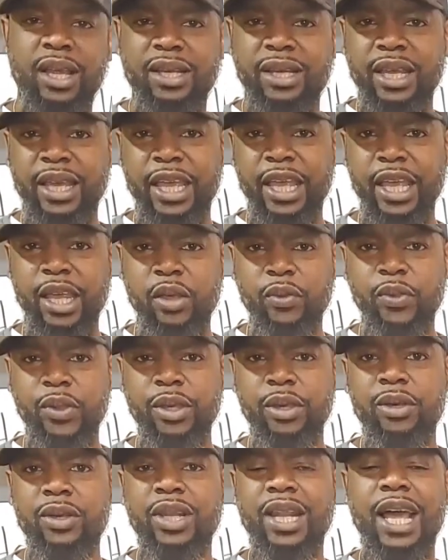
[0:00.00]
the
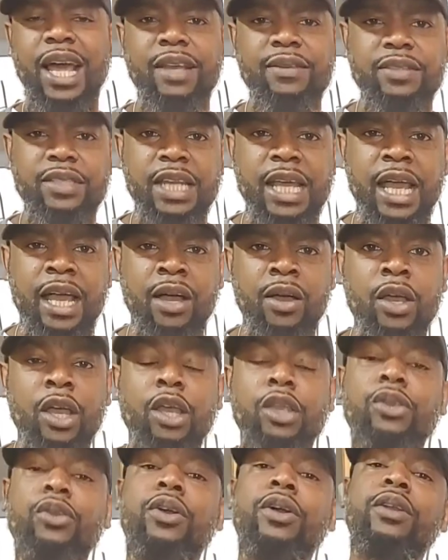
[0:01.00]
healthier lifestyle.
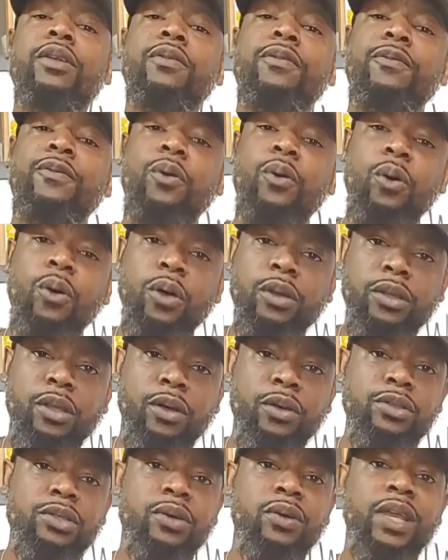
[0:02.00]
You can afford
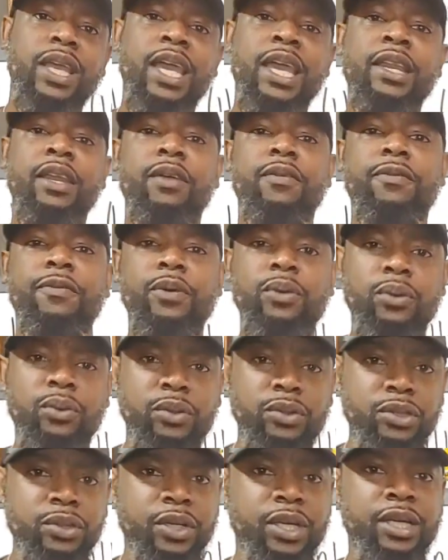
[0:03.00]
those organic
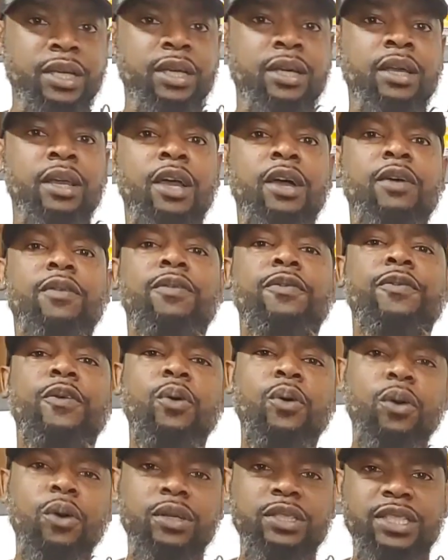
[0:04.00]
foods. You can
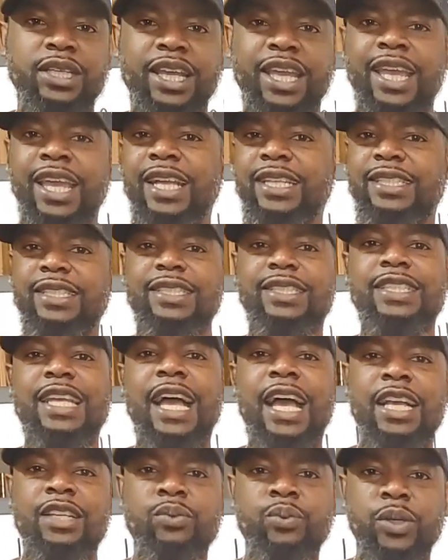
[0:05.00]
afford to
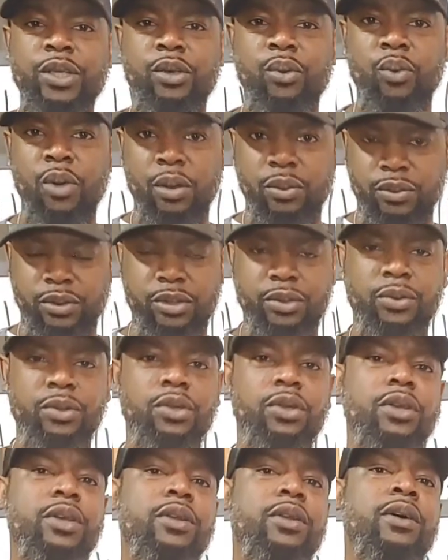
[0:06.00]
exercise when you want to.
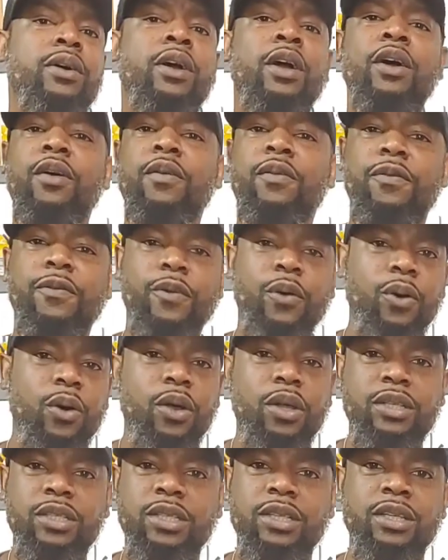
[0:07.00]
You can
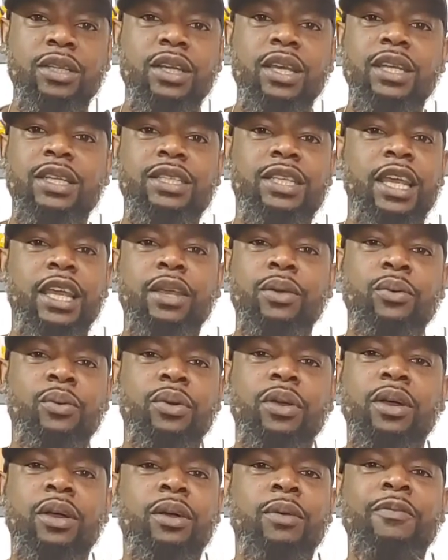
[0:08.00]
afford to take
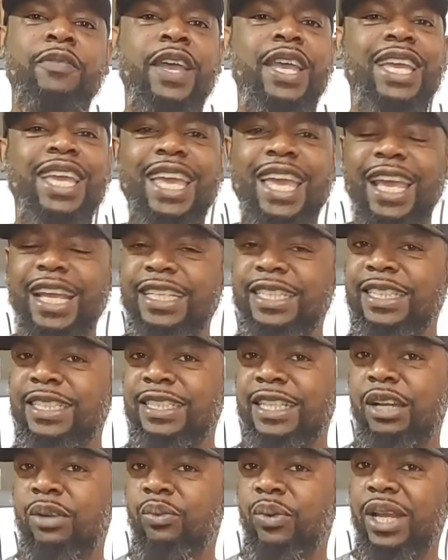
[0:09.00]

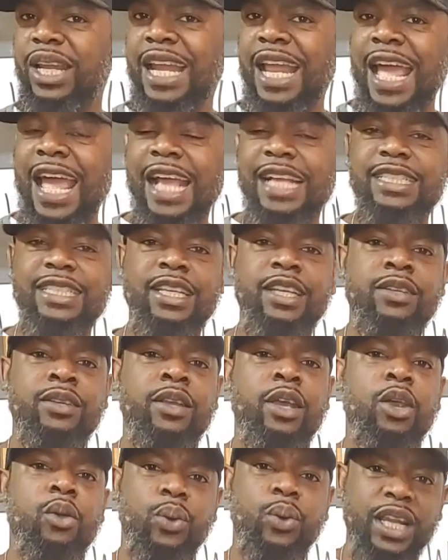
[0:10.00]
vacations and relax
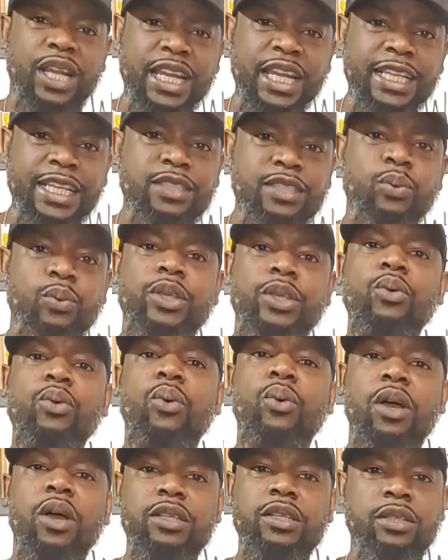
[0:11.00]
and release when you
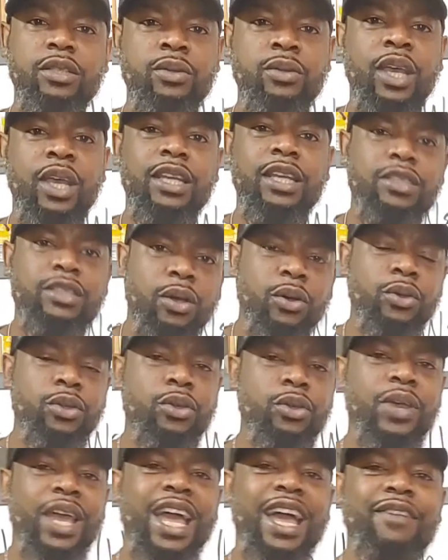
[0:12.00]
want to. So
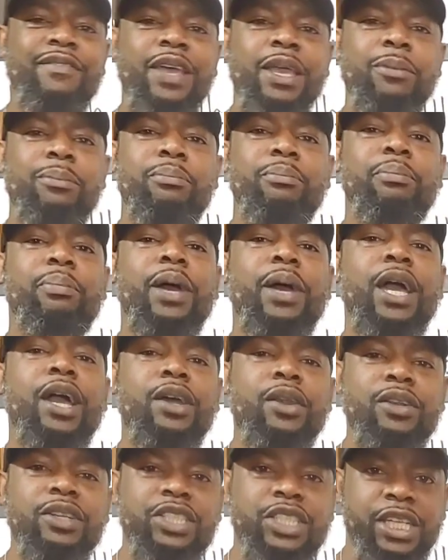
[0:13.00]
you have a
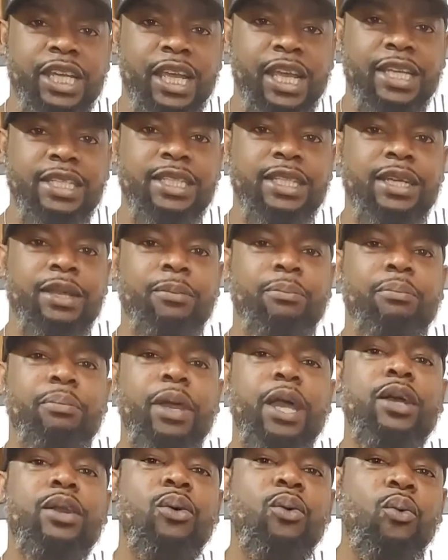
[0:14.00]
better chance and a
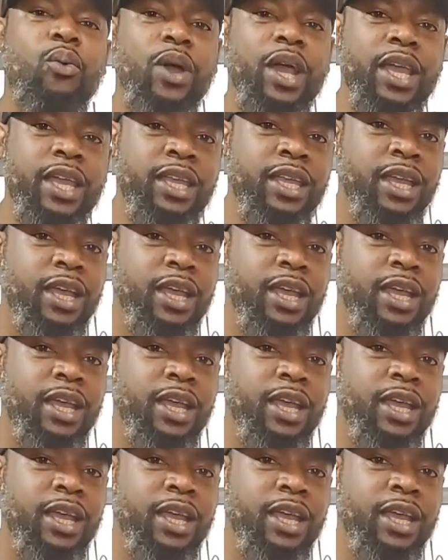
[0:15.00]
better way